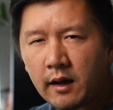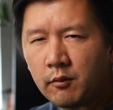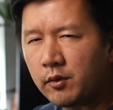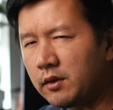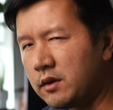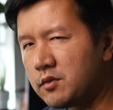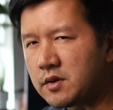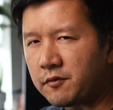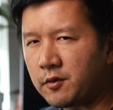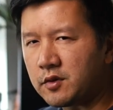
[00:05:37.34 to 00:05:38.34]
I don't really use
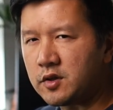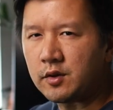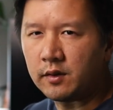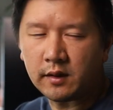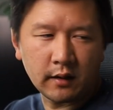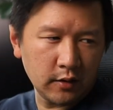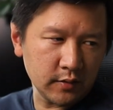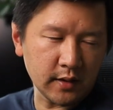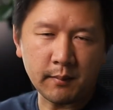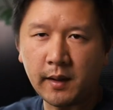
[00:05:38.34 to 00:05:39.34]
it for chilling. And
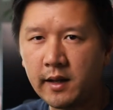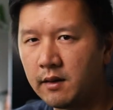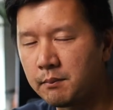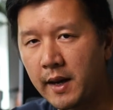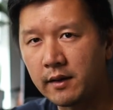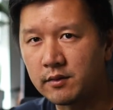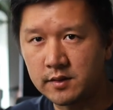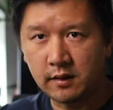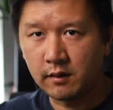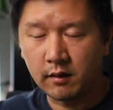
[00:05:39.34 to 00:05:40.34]
usually I'm laying in bed or
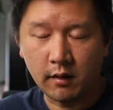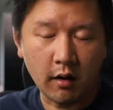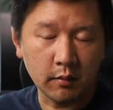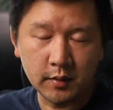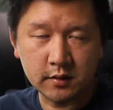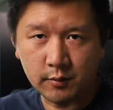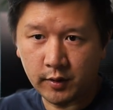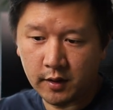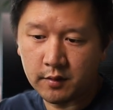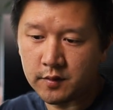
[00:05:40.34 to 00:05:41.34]
sitting on the ottoman or
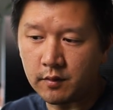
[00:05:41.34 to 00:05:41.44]
somewhere else.